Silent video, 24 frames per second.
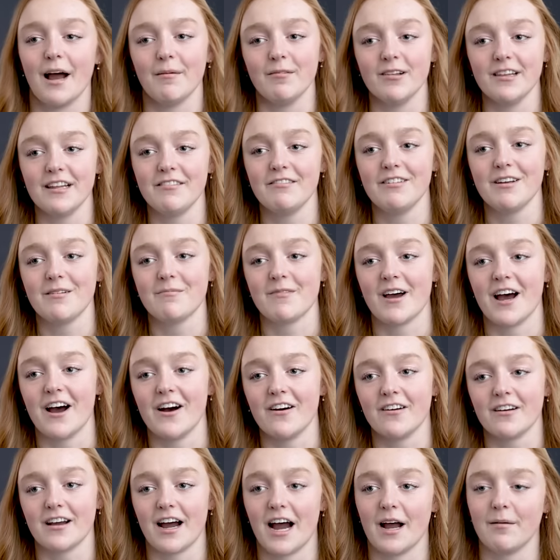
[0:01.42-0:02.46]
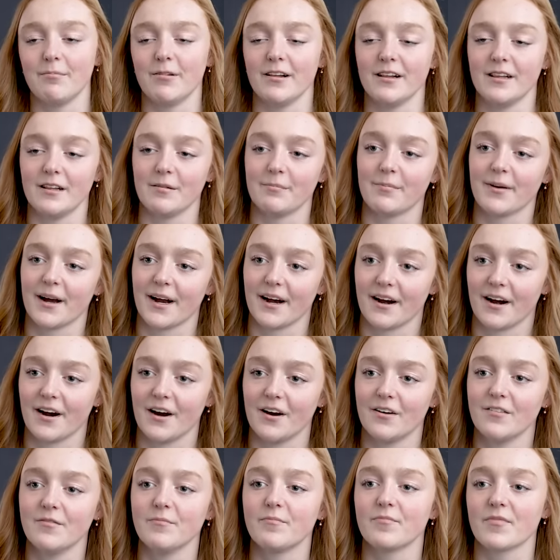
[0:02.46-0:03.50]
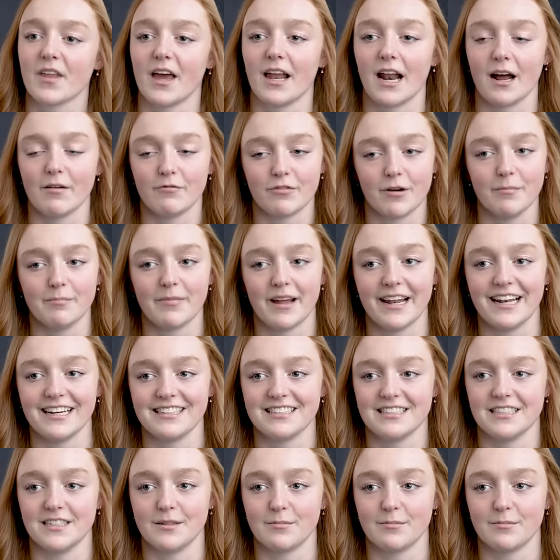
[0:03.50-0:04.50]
I'm Olivia Mauch. I play Libero, and I'm from Bennington,